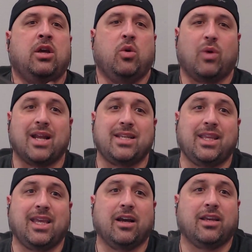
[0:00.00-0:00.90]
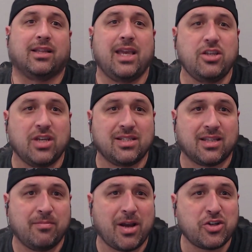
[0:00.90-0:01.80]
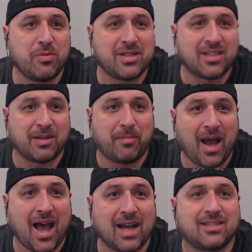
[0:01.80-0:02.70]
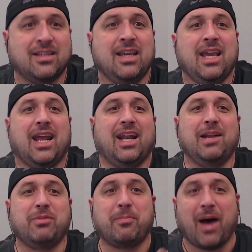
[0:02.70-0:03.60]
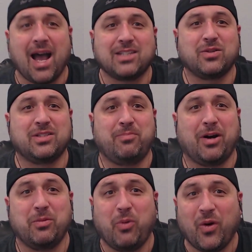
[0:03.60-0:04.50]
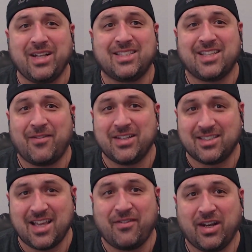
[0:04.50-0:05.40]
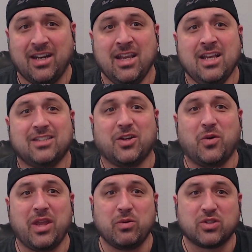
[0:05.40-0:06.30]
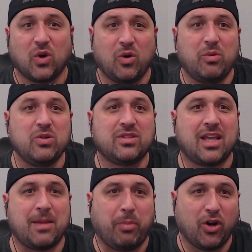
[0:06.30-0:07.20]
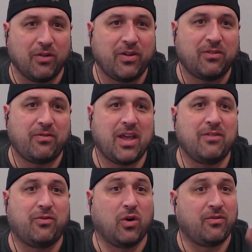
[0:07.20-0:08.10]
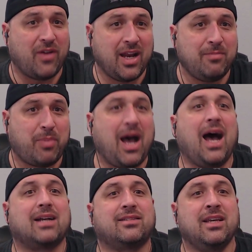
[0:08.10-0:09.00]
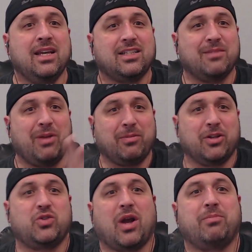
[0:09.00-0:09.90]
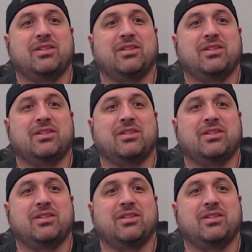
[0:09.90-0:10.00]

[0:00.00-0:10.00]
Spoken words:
When I did the calculations and the measurements on the box, it ended up the box was about 0.77. So it was almost a perfect fit for a vented box to be able to drop the